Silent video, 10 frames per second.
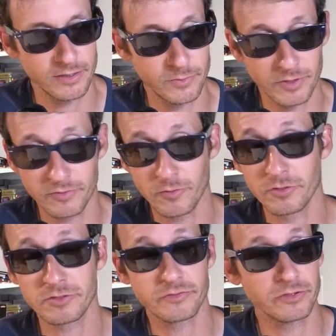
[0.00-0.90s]
Of
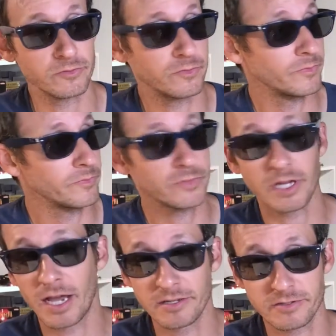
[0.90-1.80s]
course, if you
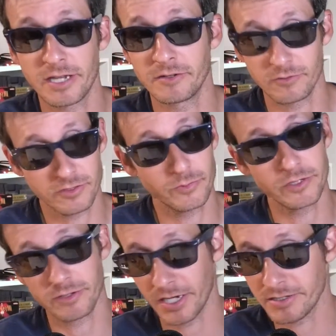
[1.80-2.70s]
guys, I know some of
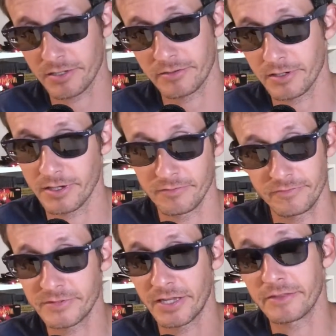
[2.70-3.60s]
you guys out there have
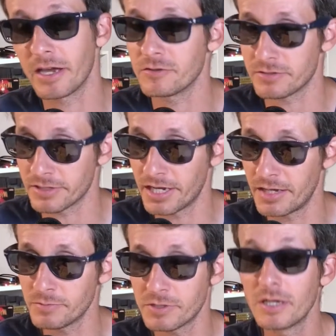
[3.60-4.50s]
10,000
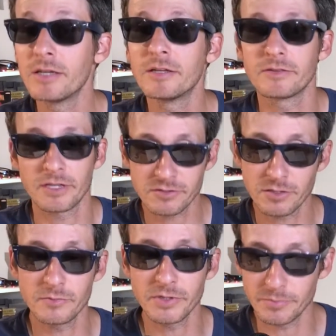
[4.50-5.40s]
games, that's
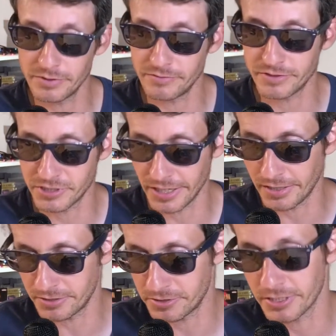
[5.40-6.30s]
going to be a bit of a
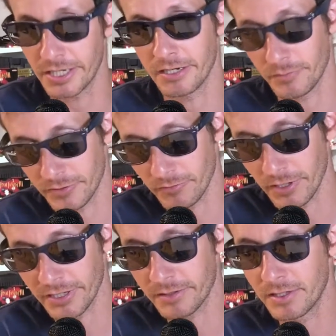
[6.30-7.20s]
challenge to get up and
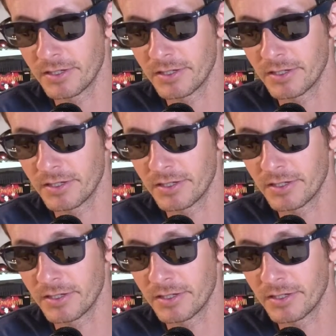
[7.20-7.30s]
running.